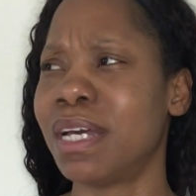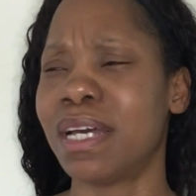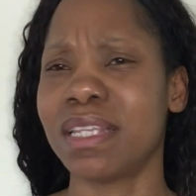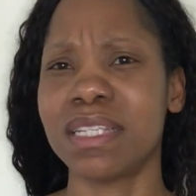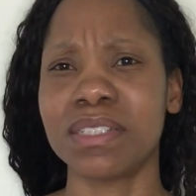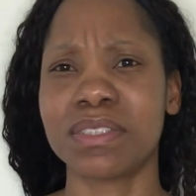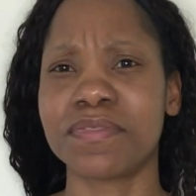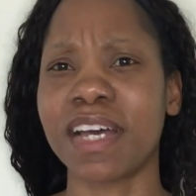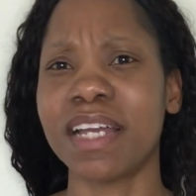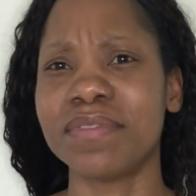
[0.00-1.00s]
I think it's
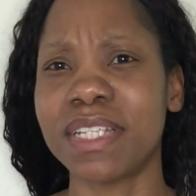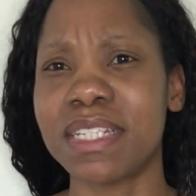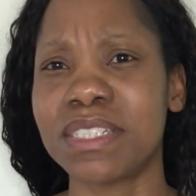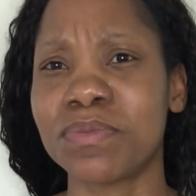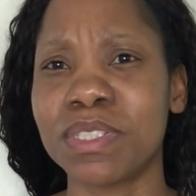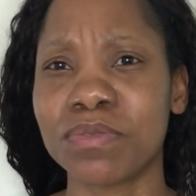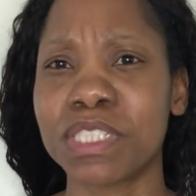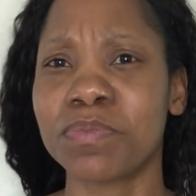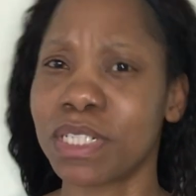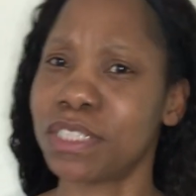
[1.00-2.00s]
5 days, we'll
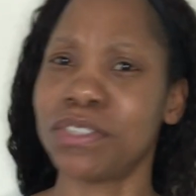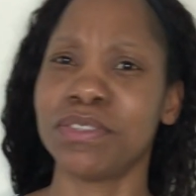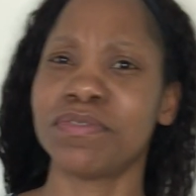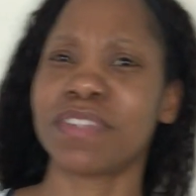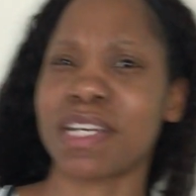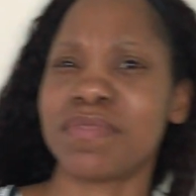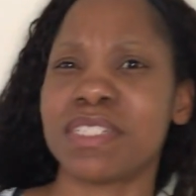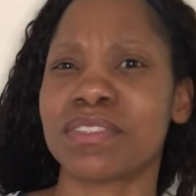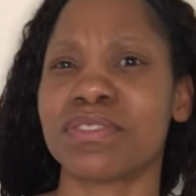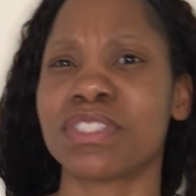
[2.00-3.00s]
respond to you in 5
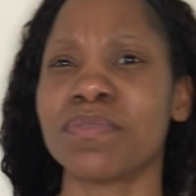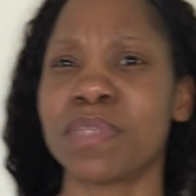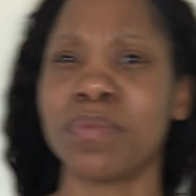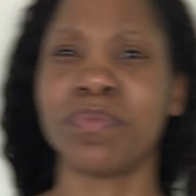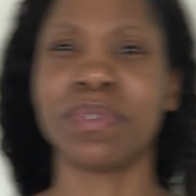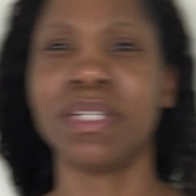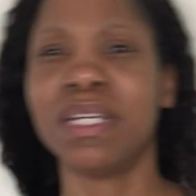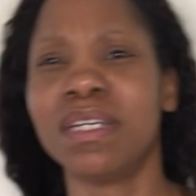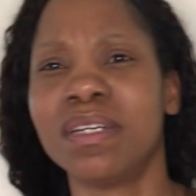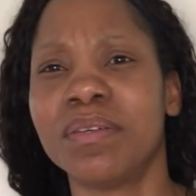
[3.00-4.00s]
days or something,
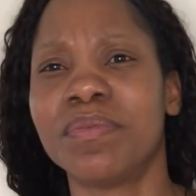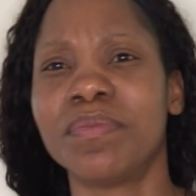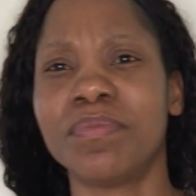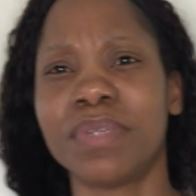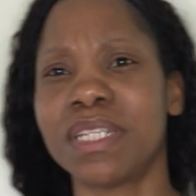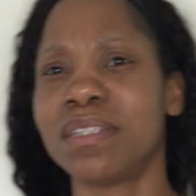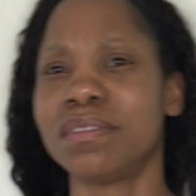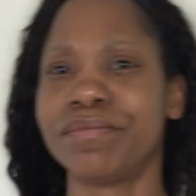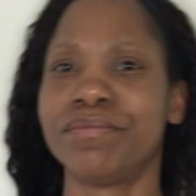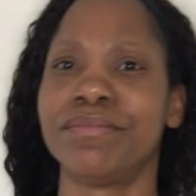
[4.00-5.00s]
but then
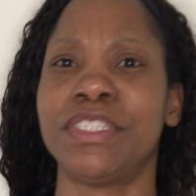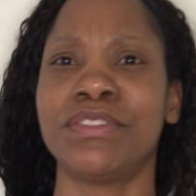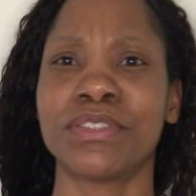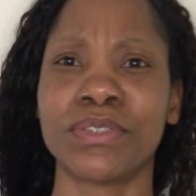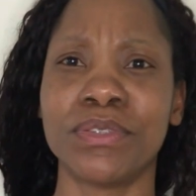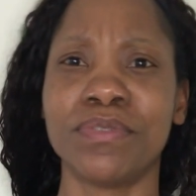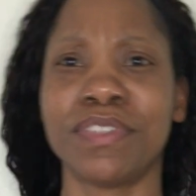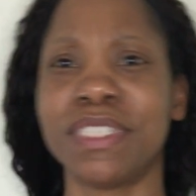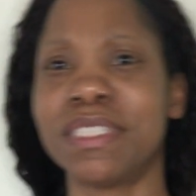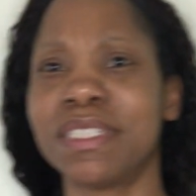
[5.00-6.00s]
due to
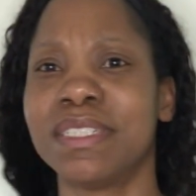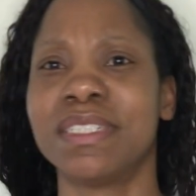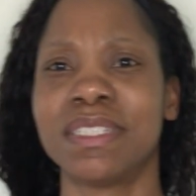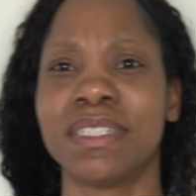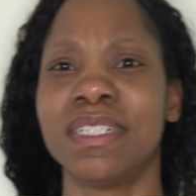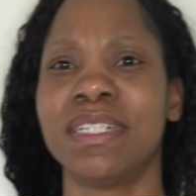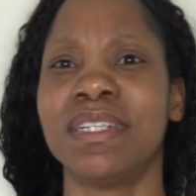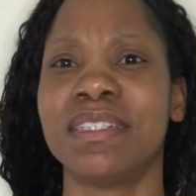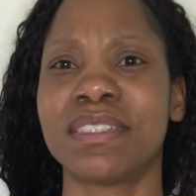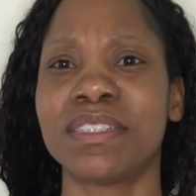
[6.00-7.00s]
COVID
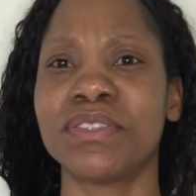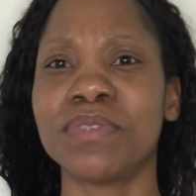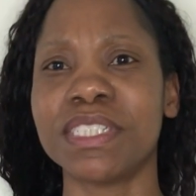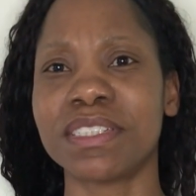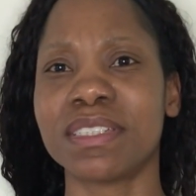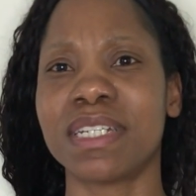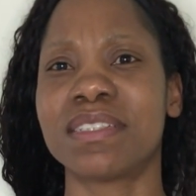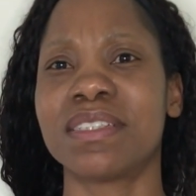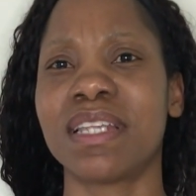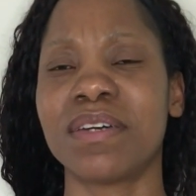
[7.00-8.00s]
situation
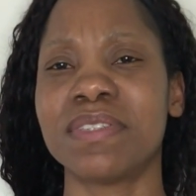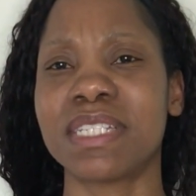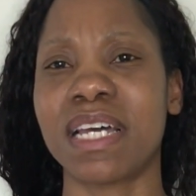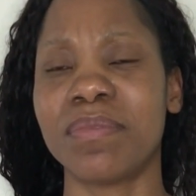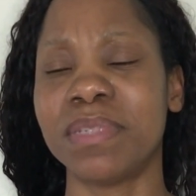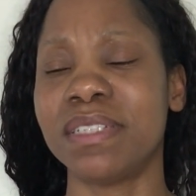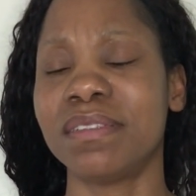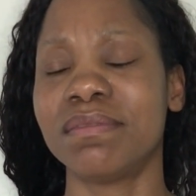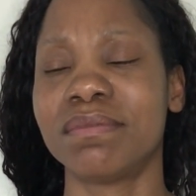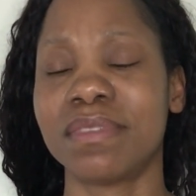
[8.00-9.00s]
that was
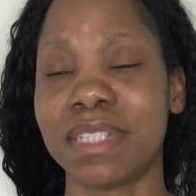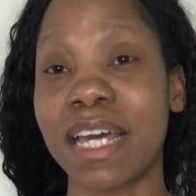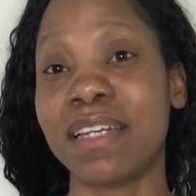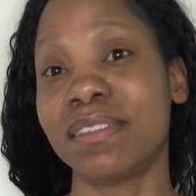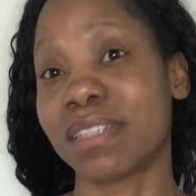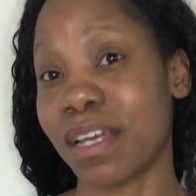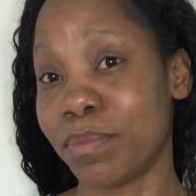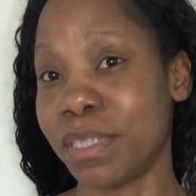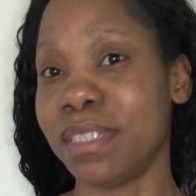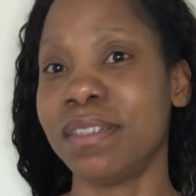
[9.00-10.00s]
happening, that is
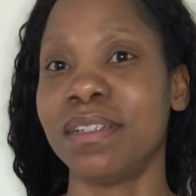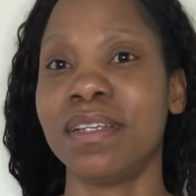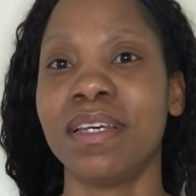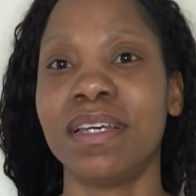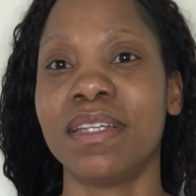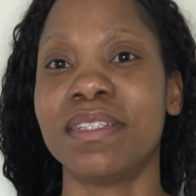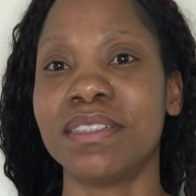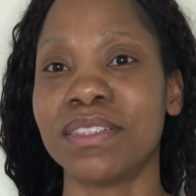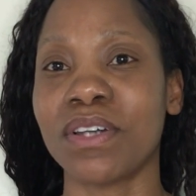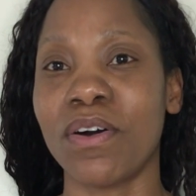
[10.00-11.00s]
happening, there
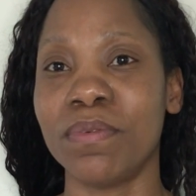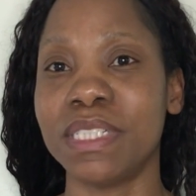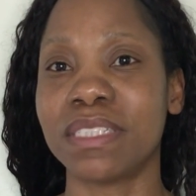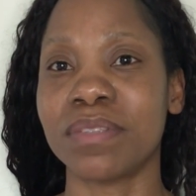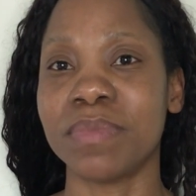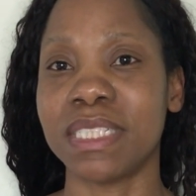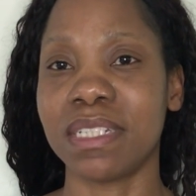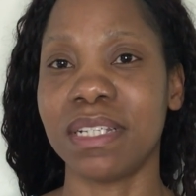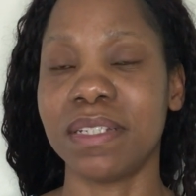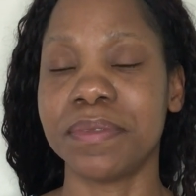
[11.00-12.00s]
is always some
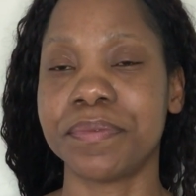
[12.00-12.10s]
delay.